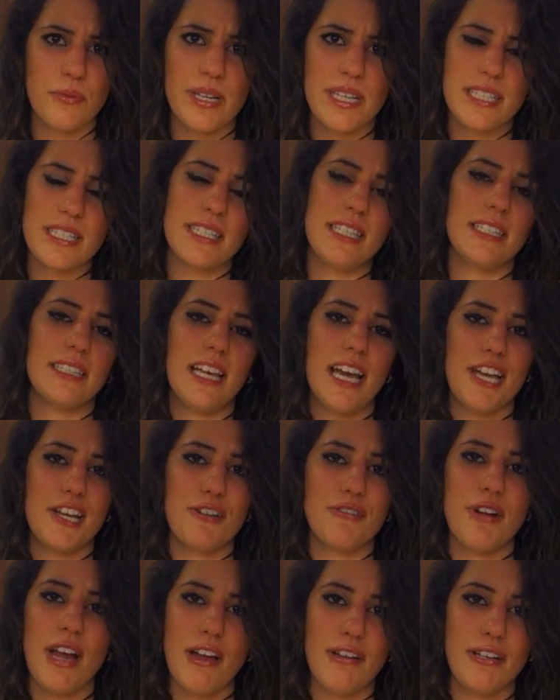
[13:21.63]
whiskey lying
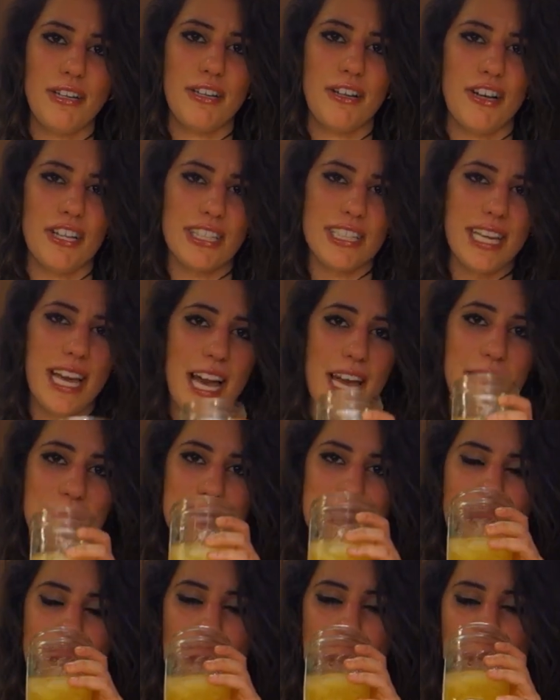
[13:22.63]
around at all
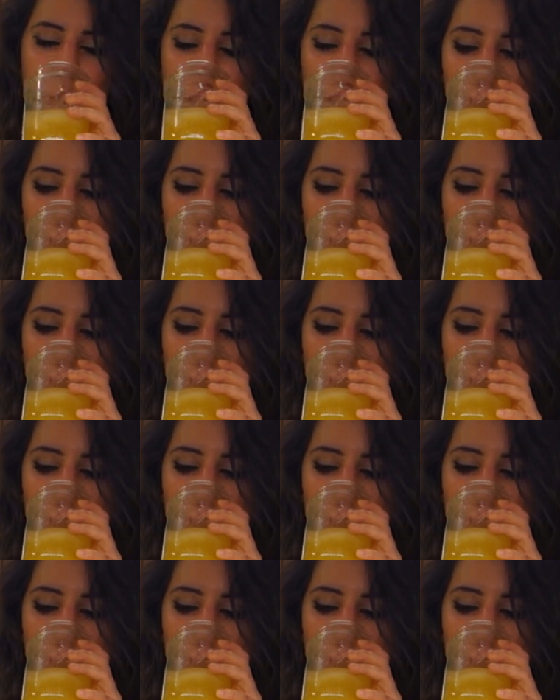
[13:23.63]
times.